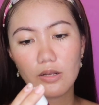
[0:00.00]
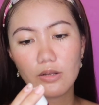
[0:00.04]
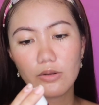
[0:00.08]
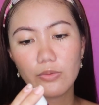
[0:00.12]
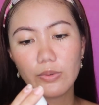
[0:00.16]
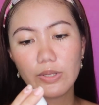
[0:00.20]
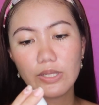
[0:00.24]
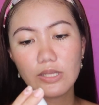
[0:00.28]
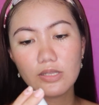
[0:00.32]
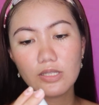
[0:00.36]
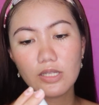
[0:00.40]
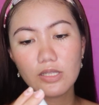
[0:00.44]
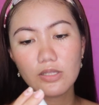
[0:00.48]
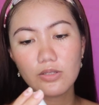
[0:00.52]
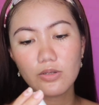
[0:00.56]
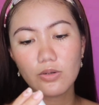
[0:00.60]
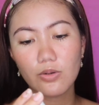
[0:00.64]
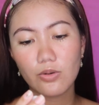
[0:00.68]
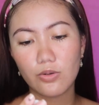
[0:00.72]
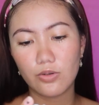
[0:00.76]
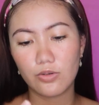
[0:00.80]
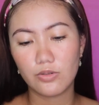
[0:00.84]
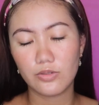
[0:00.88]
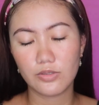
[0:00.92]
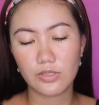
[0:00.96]

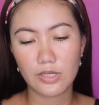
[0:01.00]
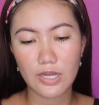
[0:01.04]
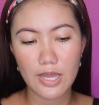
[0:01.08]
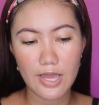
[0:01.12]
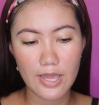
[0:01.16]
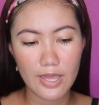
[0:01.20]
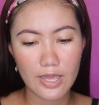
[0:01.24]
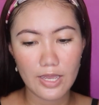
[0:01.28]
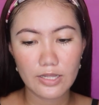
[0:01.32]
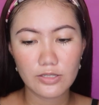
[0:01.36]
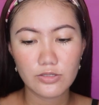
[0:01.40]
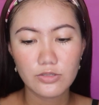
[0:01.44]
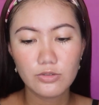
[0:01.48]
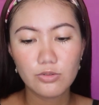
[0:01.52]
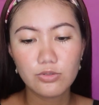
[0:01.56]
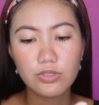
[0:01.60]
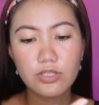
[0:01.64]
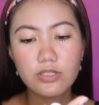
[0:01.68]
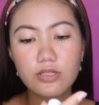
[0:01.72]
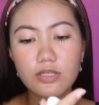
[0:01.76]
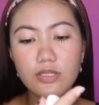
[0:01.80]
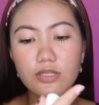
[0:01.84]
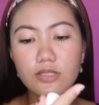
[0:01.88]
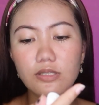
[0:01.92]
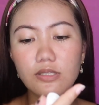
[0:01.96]
Queen.co. Ayan. So,
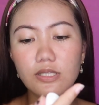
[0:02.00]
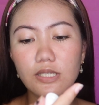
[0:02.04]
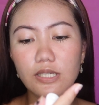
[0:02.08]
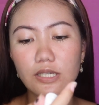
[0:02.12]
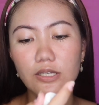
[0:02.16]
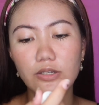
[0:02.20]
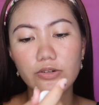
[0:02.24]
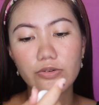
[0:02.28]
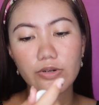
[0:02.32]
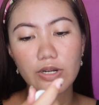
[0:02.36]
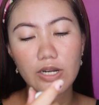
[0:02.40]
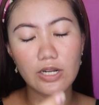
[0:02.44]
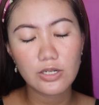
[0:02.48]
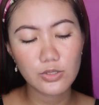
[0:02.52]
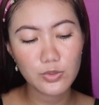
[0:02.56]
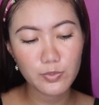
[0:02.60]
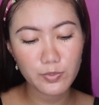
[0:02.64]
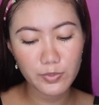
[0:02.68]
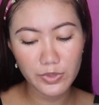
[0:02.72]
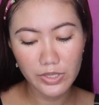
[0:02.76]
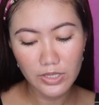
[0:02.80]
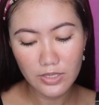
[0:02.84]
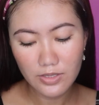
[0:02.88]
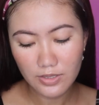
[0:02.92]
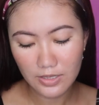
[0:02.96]
this is the
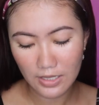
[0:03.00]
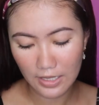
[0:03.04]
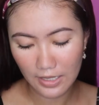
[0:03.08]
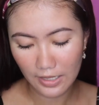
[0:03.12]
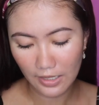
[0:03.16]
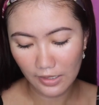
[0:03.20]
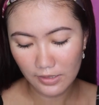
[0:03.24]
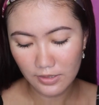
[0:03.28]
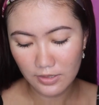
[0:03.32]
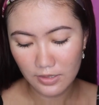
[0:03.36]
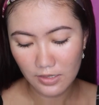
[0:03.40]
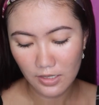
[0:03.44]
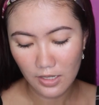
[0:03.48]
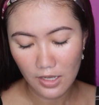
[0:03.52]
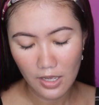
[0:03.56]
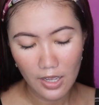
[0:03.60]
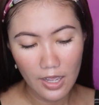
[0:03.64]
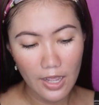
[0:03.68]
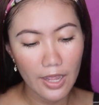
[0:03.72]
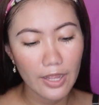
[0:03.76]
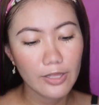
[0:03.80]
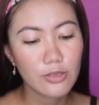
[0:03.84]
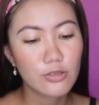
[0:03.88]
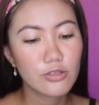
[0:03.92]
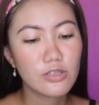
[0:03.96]
Crown Princess.
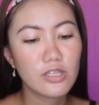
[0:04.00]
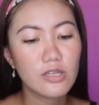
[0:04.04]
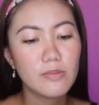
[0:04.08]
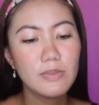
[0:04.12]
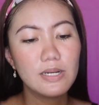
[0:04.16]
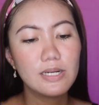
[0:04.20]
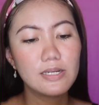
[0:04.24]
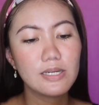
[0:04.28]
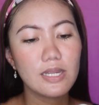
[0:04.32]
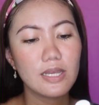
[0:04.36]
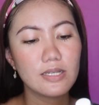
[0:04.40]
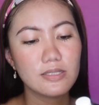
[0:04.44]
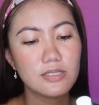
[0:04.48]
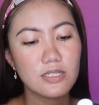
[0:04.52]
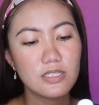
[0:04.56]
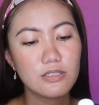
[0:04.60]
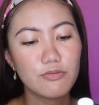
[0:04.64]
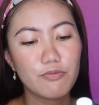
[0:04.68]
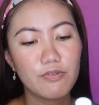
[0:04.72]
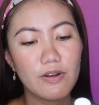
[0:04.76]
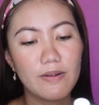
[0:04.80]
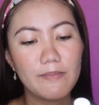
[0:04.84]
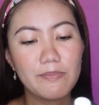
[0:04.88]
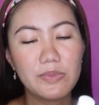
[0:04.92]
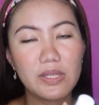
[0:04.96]
Ito namang next
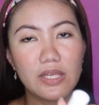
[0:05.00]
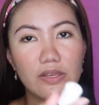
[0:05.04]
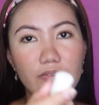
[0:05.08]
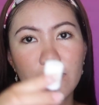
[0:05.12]
is from